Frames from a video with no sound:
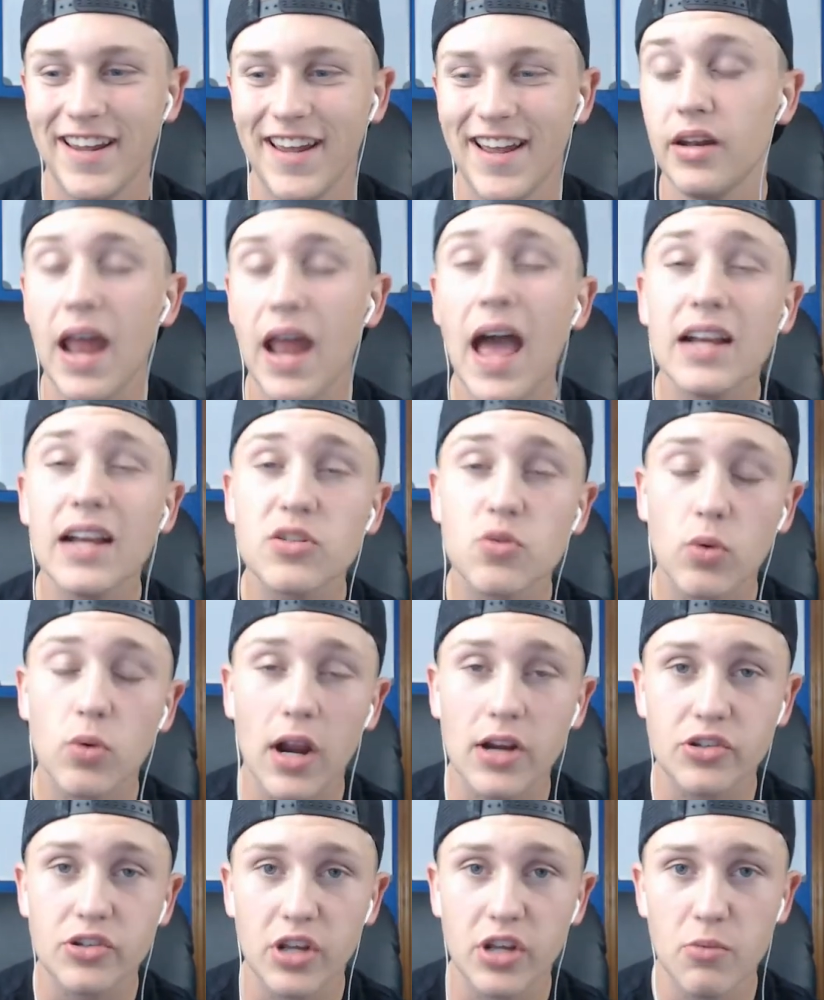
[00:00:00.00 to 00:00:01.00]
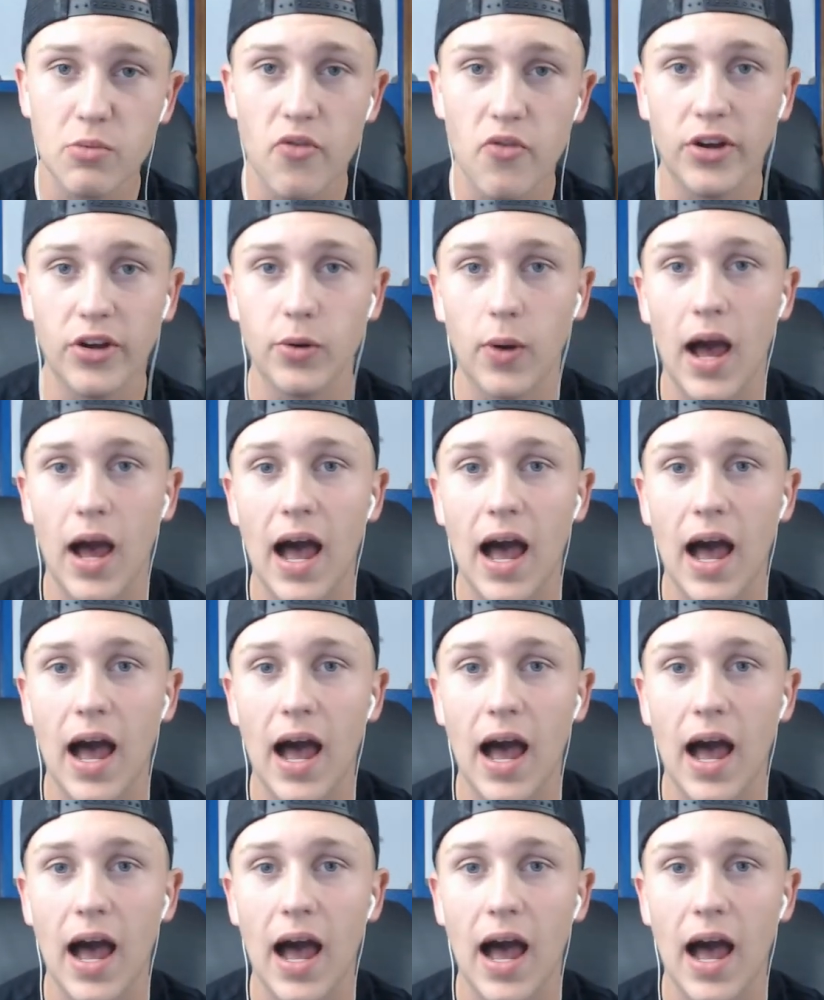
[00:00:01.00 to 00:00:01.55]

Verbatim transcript: Next, we're actually going to move on to a